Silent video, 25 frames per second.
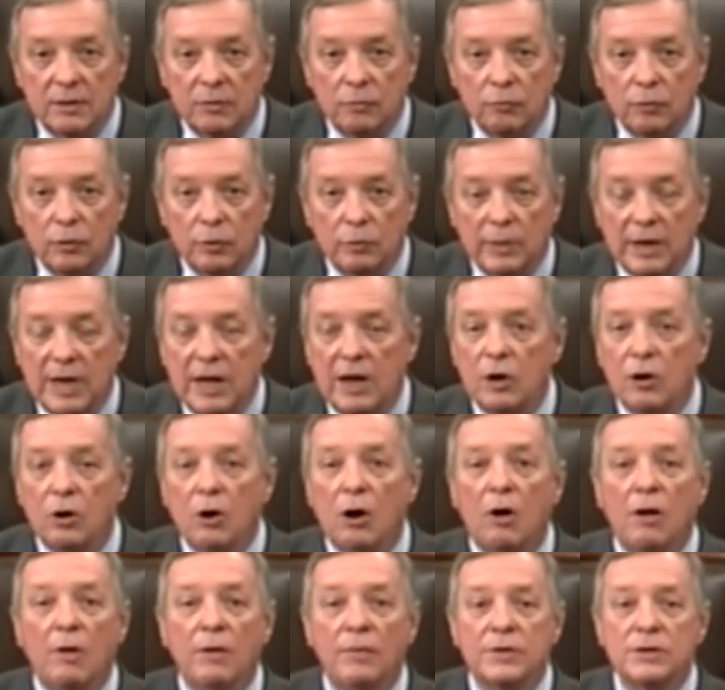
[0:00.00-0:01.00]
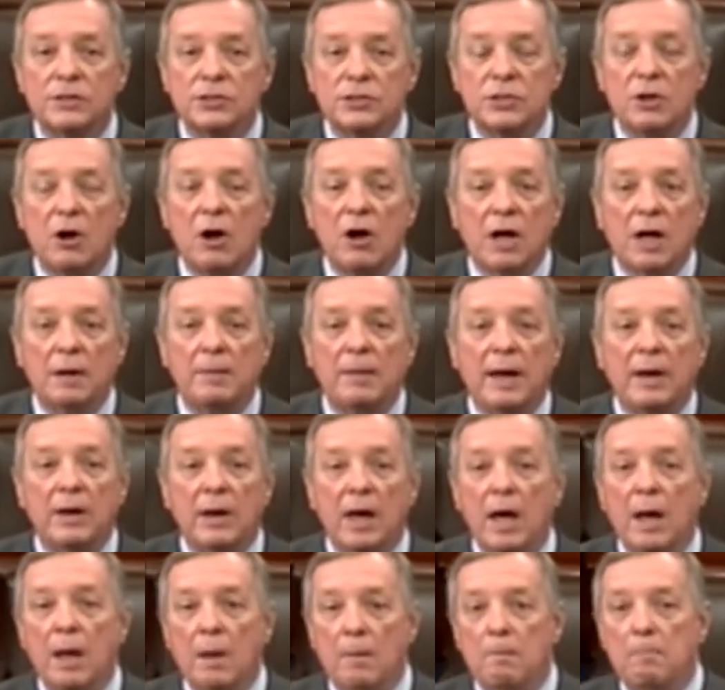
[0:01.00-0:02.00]
When we hear all this talk
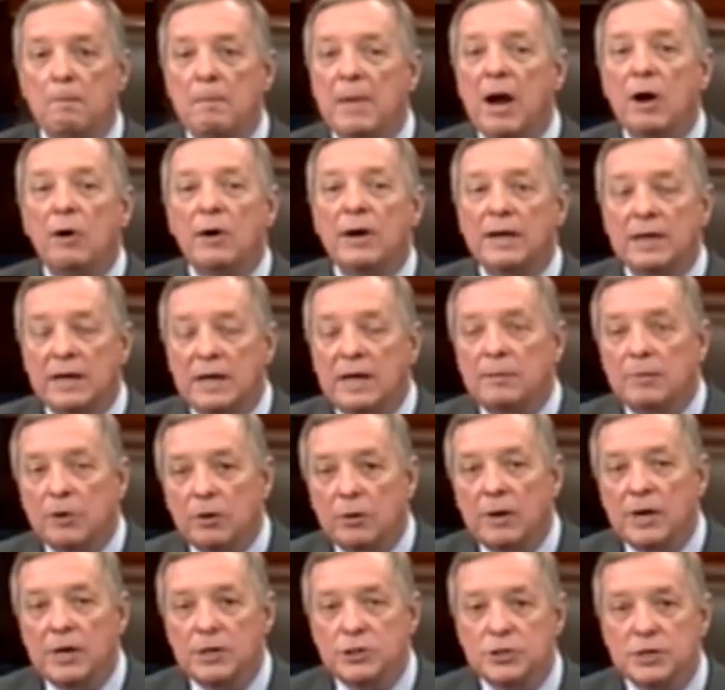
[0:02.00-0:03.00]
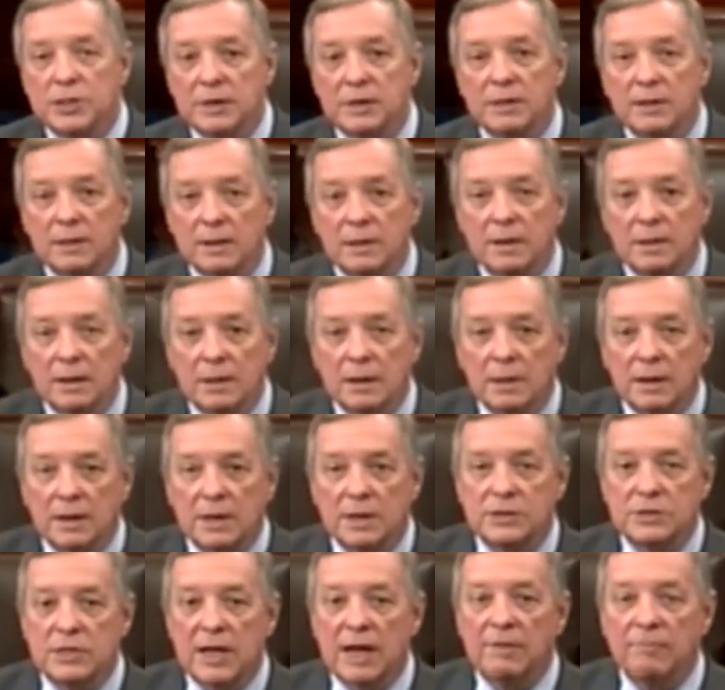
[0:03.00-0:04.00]
about merit immigration,
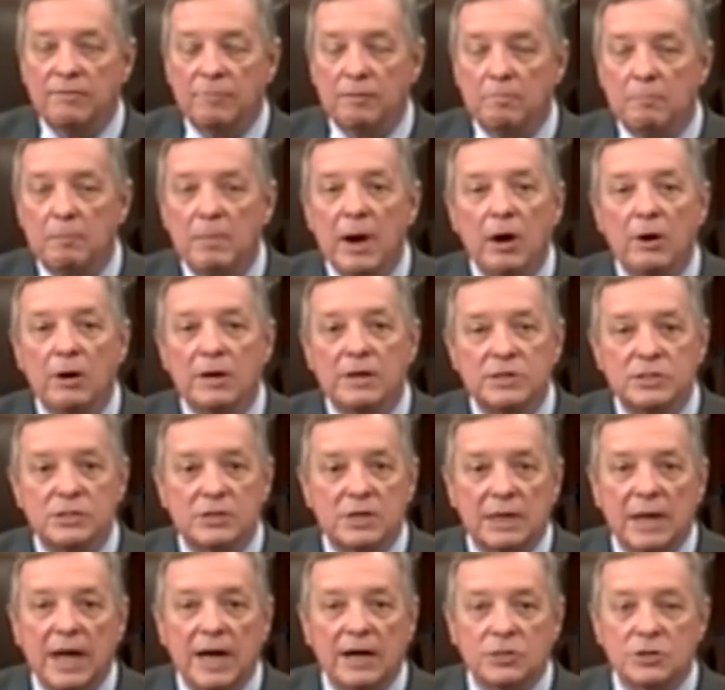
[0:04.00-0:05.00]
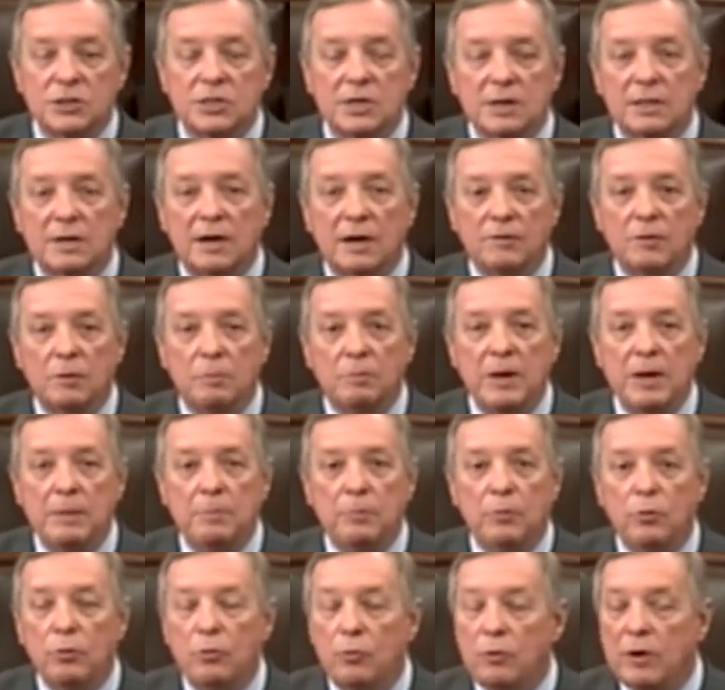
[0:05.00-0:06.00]
let's have merit selection of the
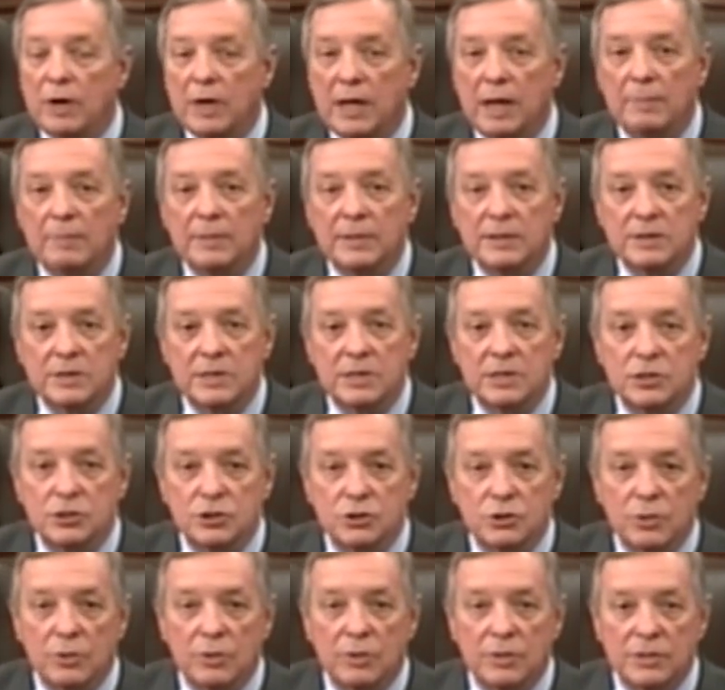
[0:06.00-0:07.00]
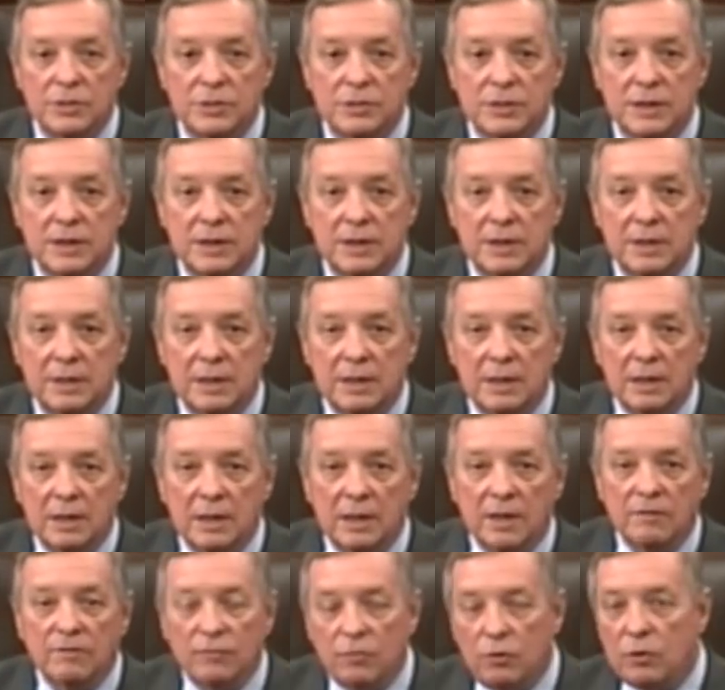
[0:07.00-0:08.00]
people who are coming to these shores.
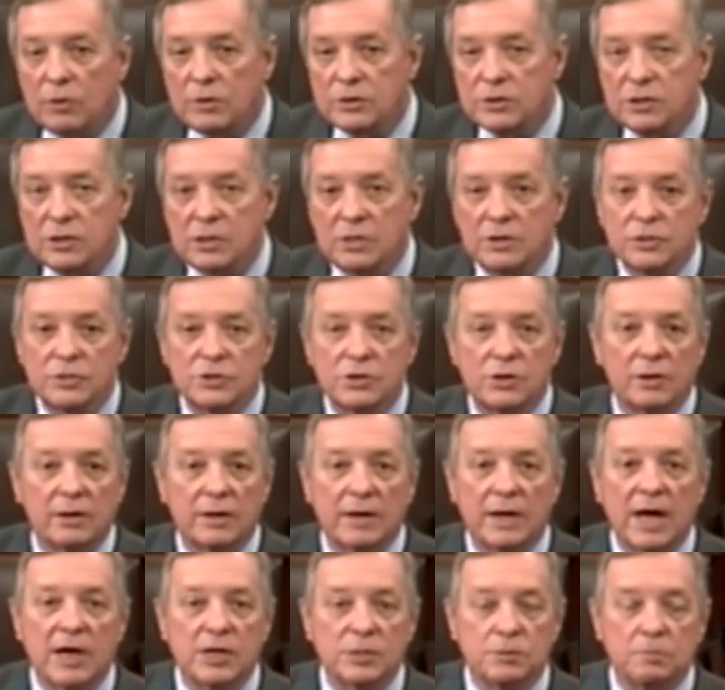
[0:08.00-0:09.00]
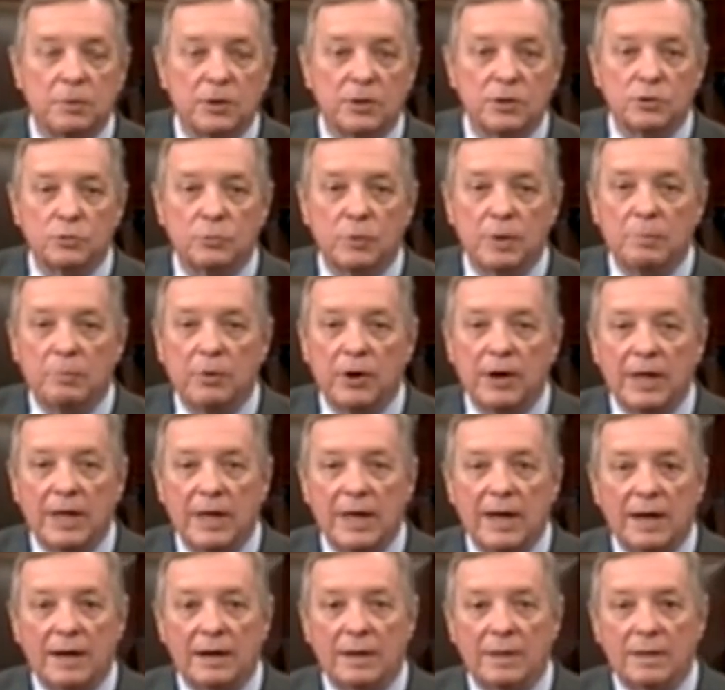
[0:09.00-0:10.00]
Of course, there are certain experts we bring
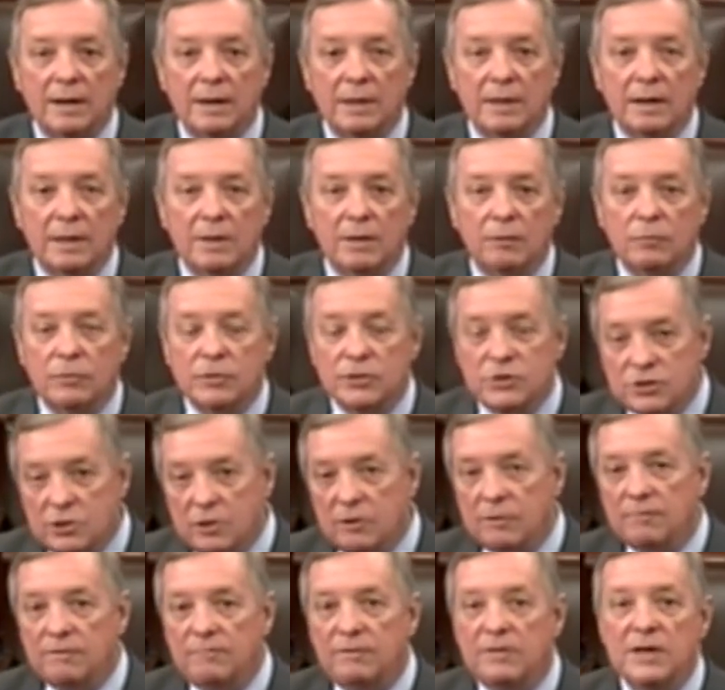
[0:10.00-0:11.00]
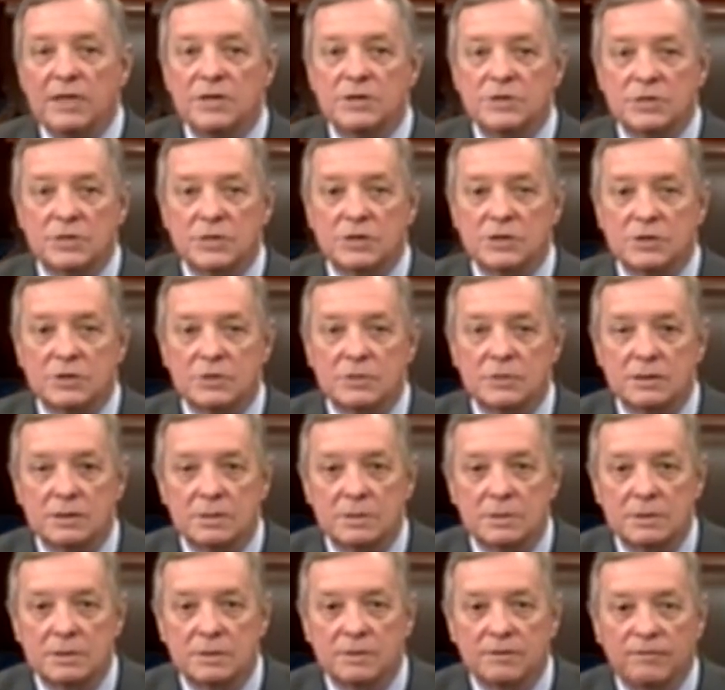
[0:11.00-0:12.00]
in with certain visas
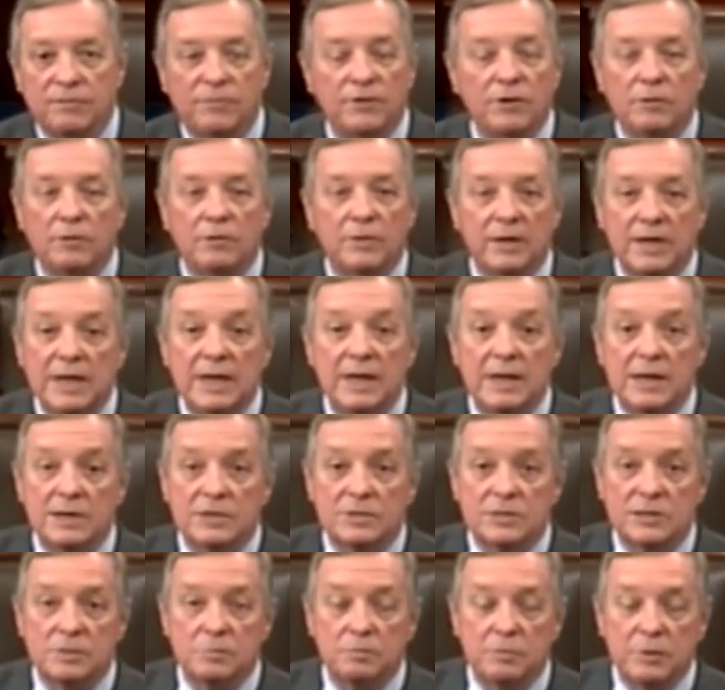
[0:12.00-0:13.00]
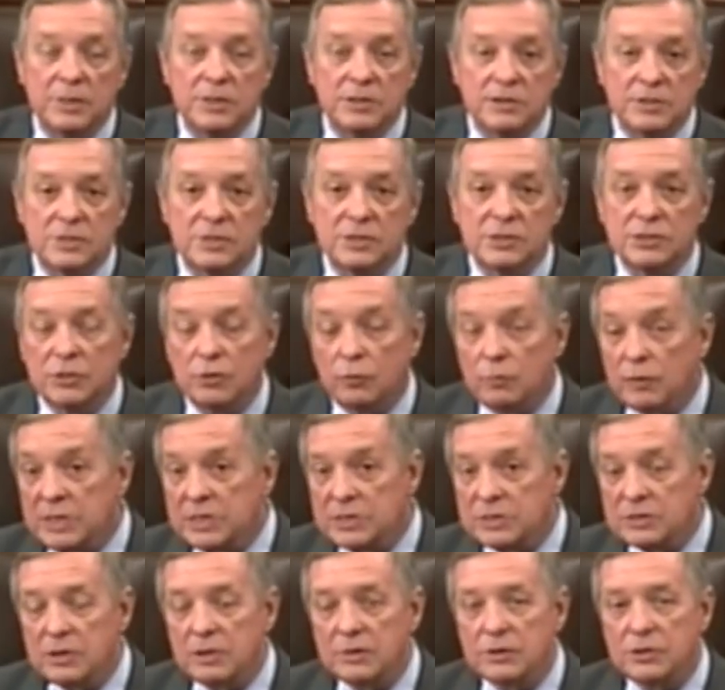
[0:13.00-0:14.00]
to fill needs in business and
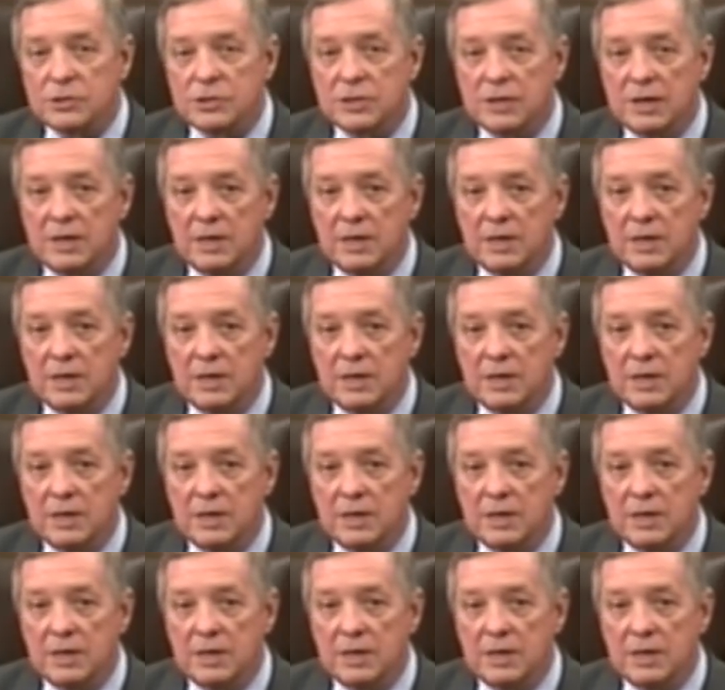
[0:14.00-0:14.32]
research.